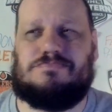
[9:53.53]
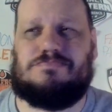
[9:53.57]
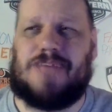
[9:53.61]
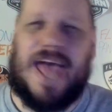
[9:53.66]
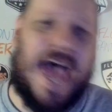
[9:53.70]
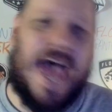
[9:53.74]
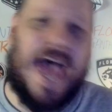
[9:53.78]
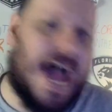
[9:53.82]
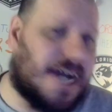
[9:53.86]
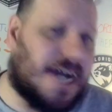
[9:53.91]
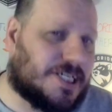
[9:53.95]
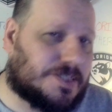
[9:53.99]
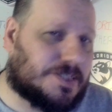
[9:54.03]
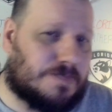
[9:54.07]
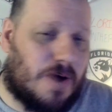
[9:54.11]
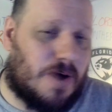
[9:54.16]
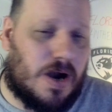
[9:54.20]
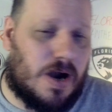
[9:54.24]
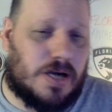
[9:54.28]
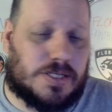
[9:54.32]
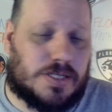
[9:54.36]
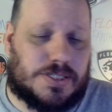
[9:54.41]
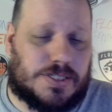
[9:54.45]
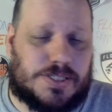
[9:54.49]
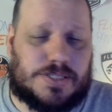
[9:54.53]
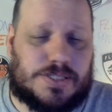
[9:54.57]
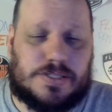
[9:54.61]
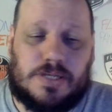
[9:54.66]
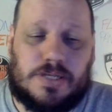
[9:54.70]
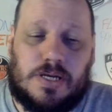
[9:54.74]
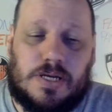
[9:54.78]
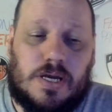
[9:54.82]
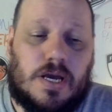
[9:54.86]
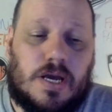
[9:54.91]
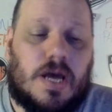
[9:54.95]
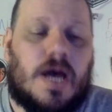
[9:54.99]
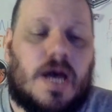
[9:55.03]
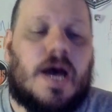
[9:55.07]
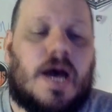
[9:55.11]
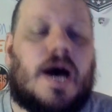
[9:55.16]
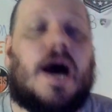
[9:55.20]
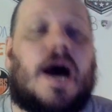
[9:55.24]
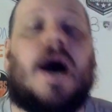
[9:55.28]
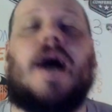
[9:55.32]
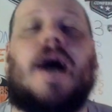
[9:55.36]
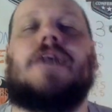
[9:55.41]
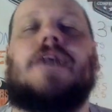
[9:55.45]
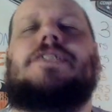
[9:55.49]
hash marks,
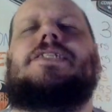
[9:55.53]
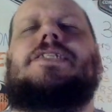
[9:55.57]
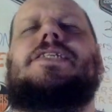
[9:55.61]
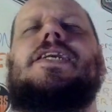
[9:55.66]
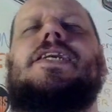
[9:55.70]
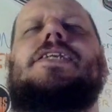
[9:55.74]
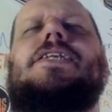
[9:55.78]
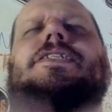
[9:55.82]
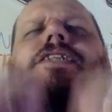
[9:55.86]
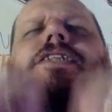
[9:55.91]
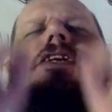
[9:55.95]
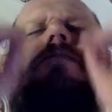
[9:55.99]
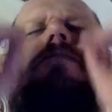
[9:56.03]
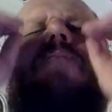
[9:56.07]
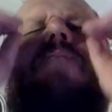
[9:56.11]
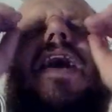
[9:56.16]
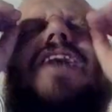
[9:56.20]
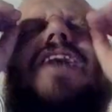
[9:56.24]
assisted by